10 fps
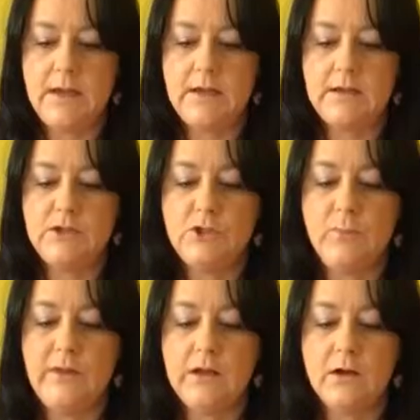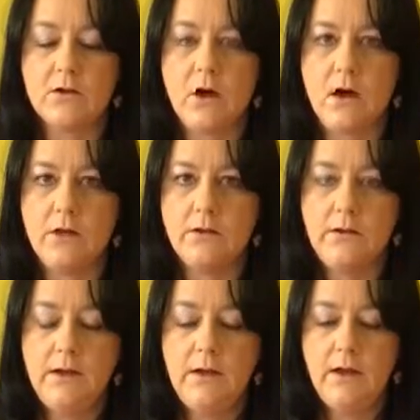and you'll be on call.
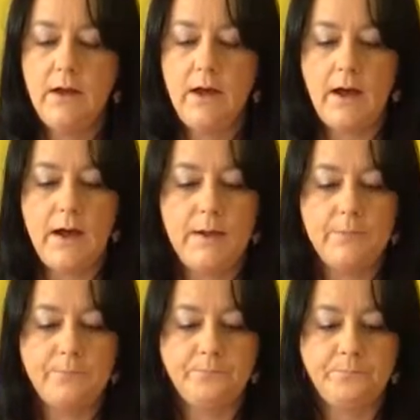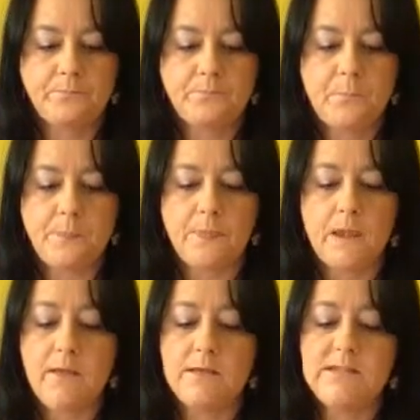
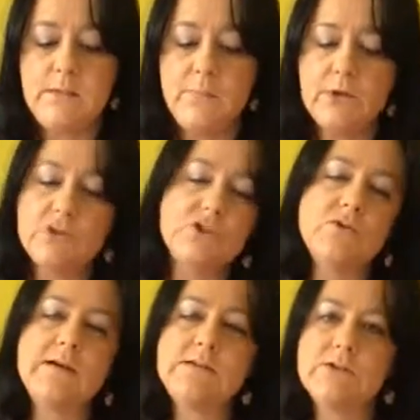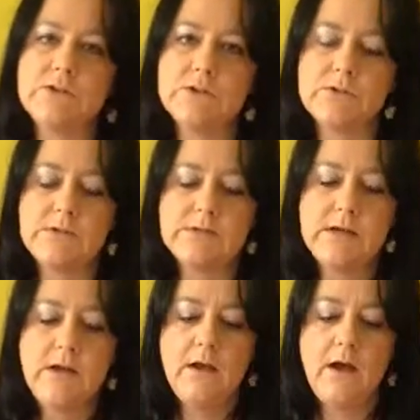The typical stressors
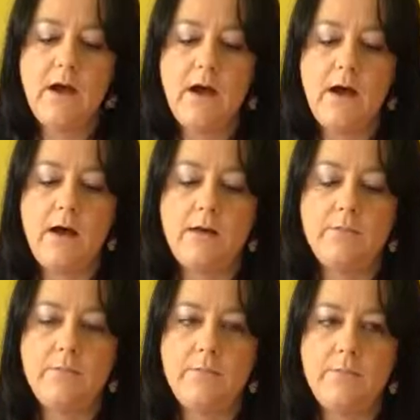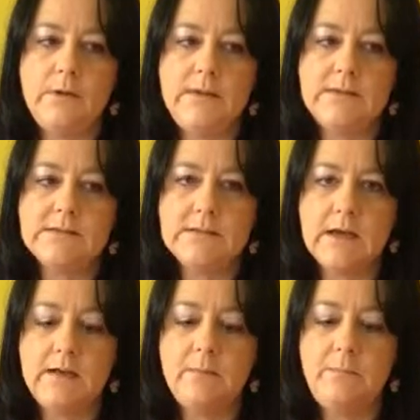is
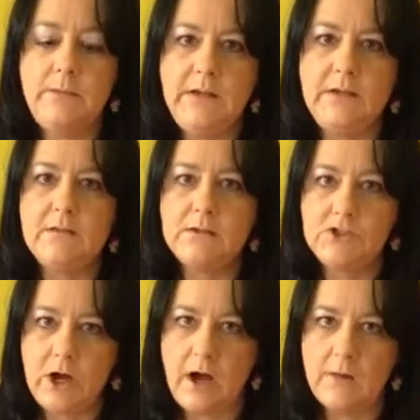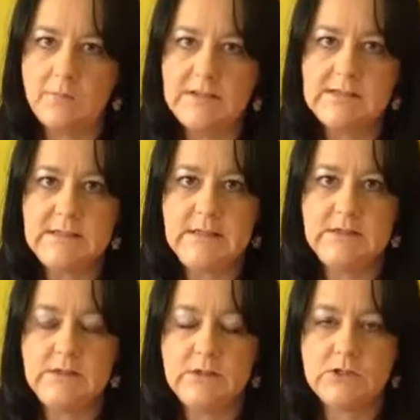going to be the job, listening
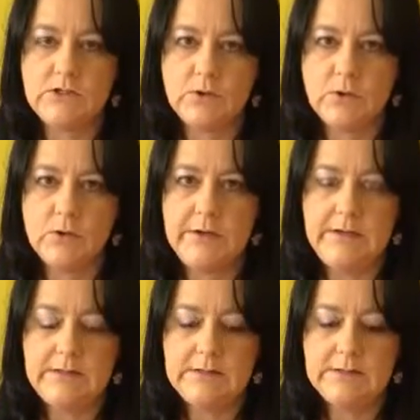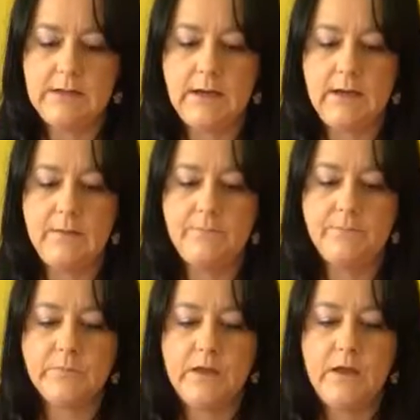to the stories
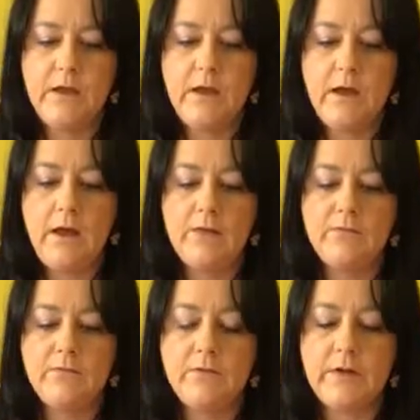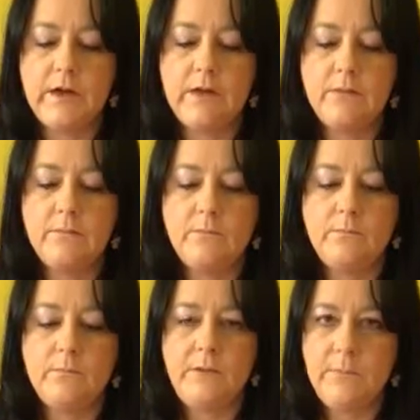of
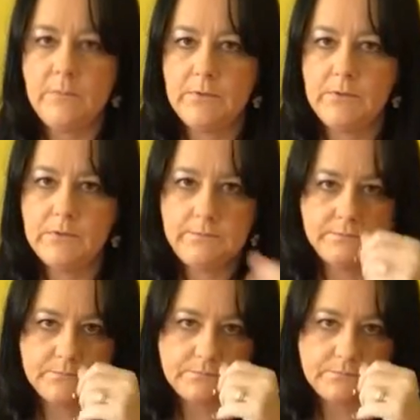people